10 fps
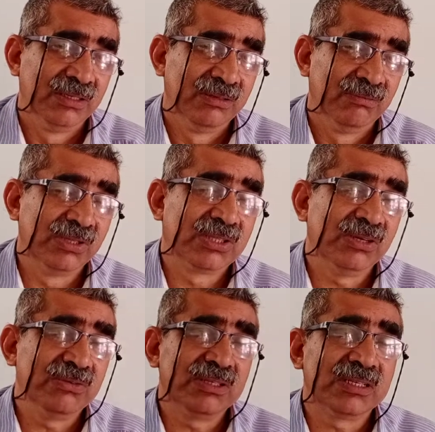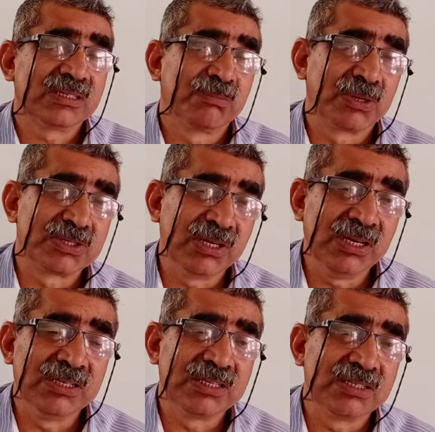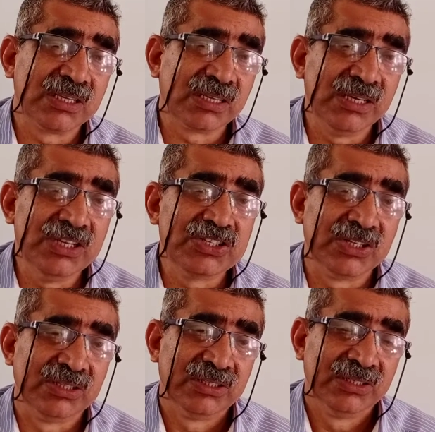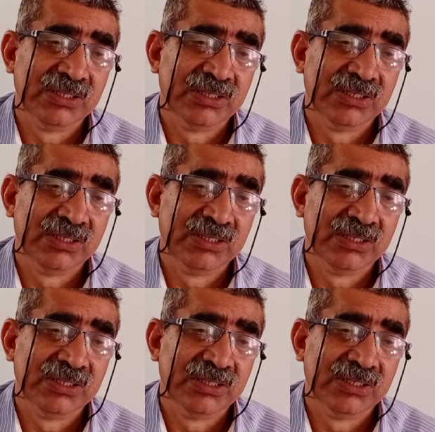Without the president's signature,